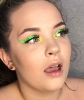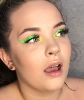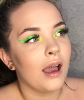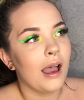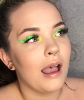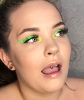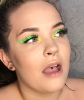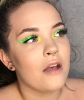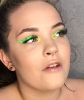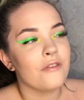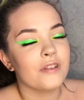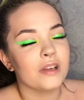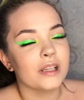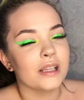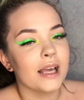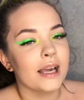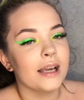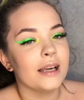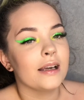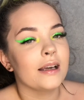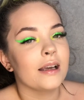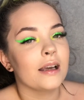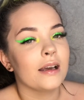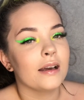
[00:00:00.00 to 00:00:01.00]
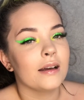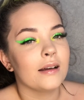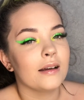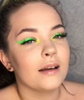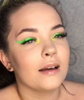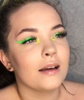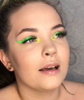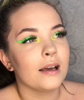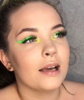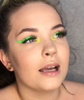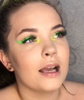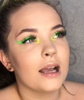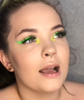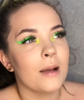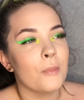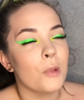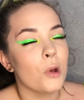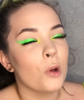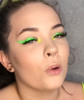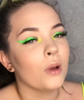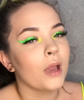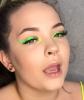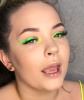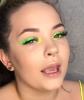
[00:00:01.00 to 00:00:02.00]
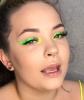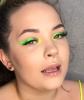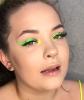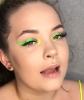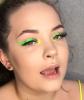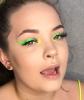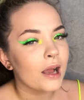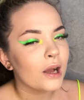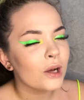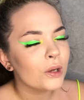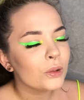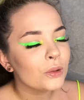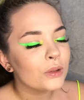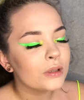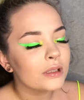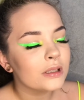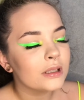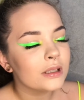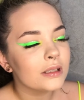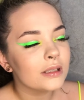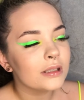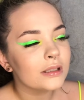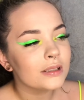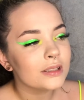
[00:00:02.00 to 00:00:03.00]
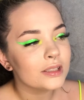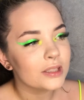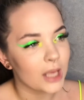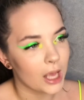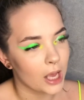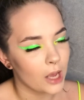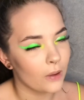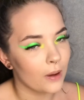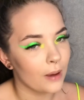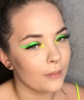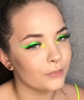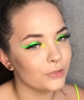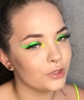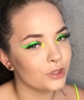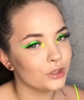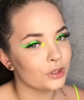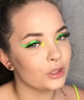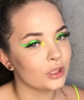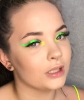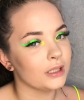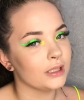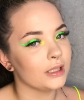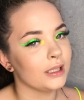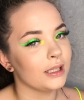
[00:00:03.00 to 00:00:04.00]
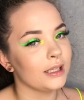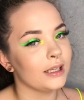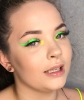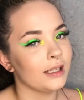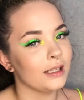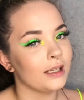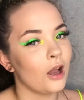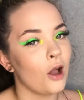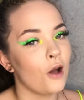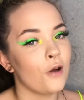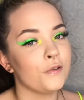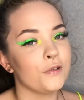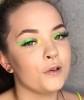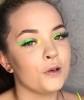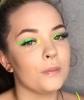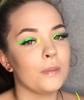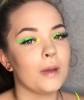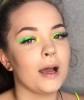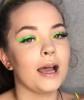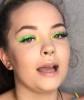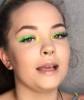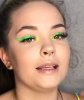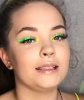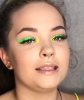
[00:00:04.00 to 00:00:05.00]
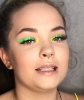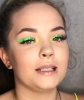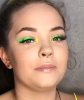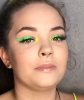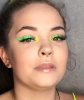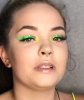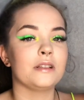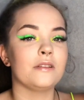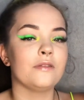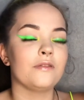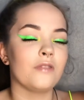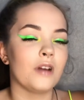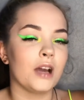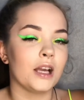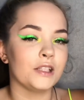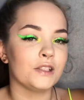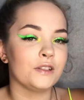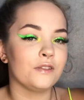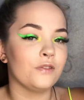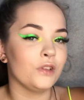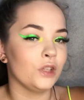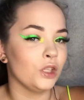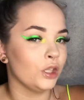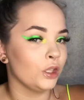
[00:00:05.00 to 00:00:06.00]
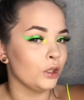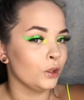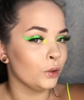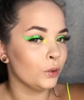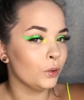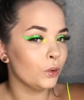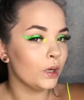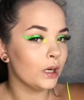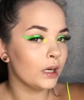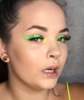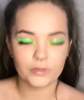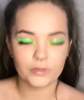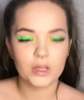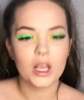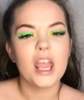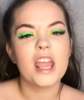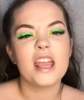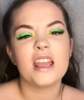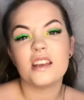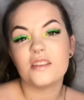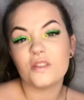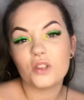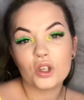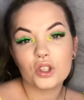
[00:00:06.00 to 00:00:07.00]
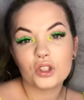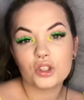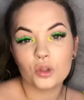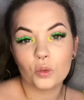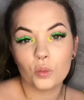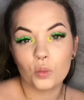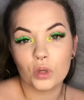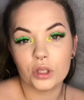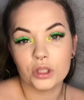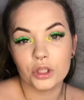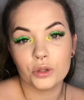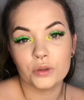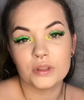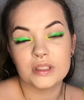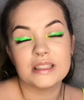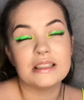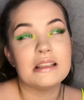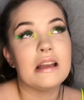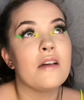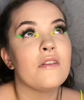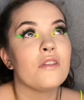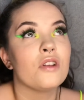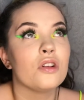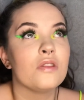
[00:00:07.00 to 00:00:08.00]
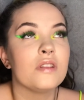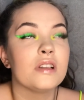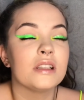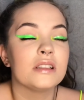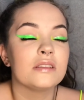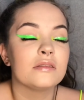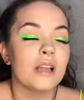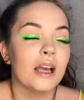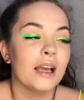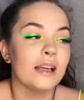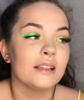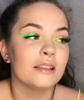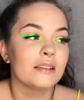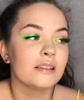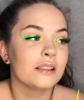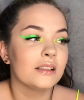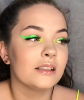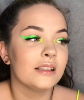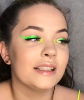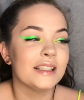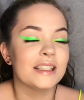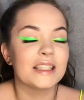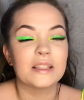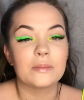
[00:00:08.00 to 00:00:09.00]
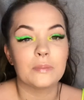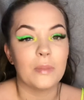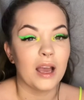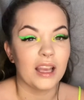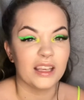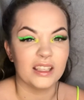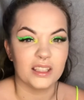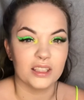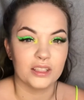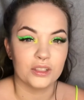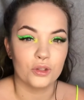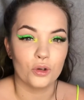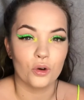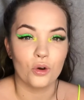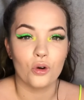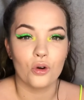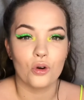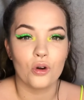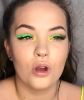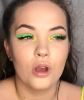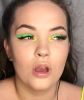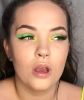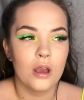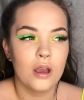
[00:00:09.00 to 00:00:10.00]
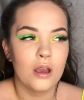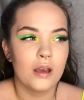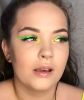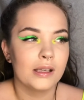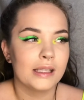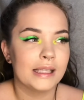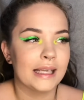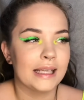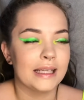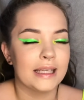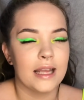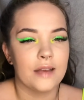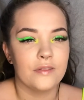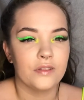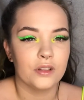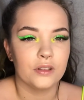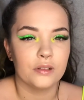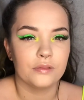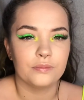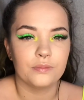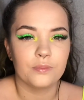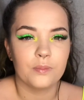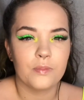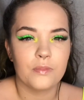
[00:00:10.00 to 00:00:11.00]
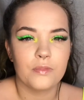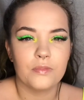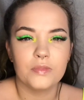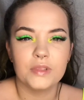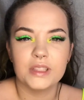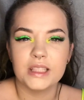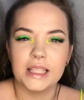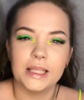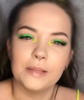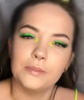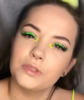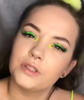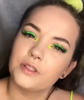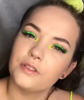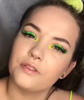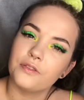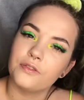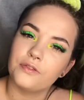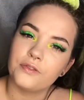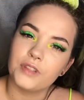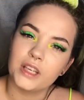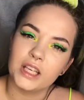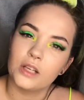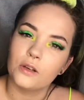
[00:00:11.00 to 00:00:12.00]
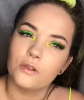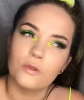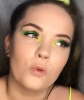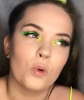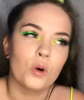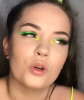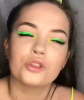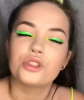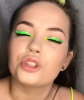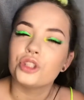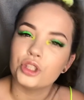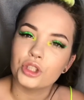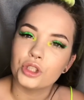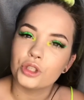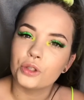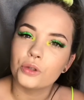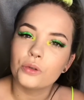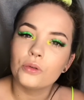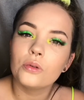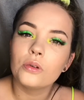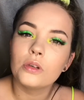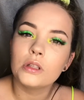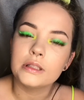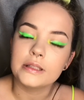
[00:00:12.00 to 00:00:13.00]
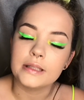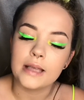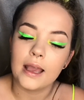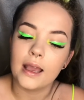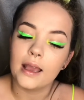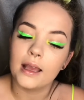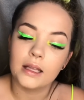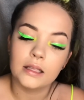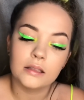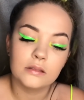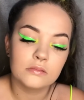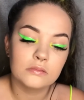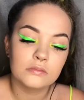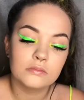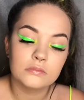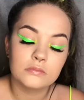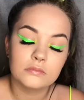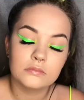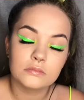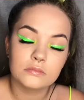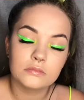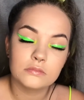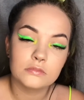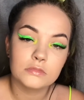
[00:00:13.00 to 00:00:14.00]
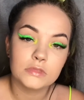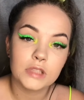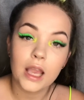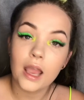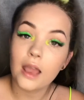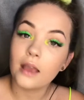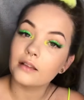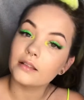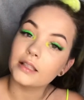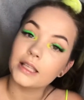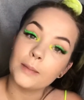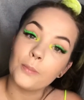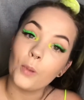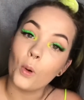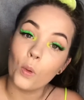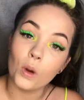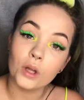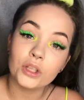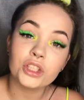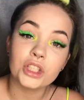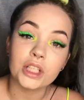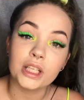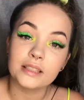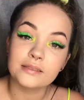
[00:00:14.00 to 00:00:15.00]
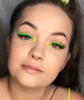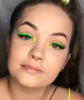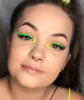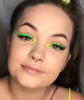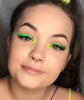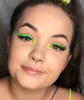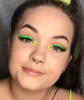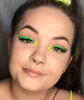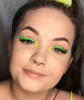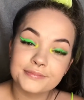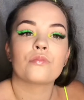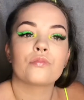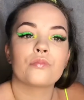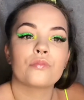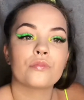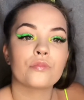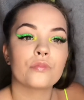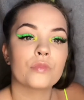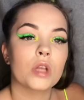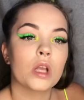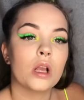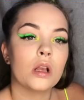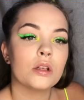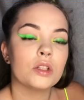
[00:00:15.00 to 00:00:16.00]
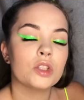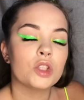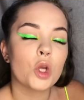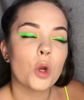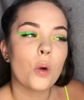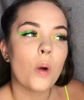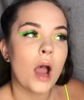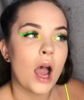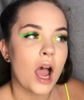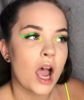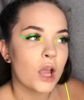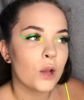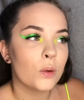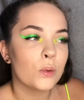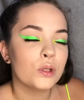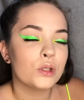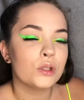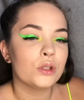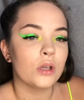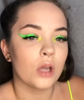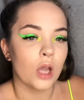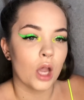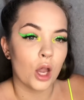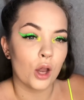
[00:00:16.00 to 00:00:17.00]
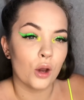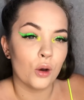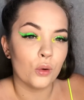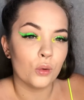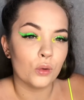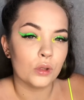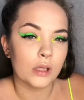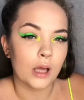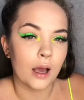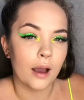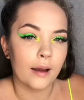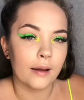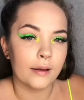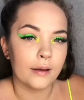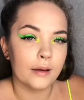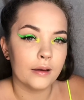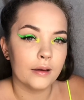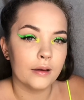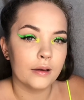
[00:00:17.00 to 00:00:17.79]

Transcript: I feel like I'm okay now. So I'm just gonna offer my tips and advice for you. If you're someone who's never like inspired or can never seem to think of what to do, then yeah, keep on watching. So I would go like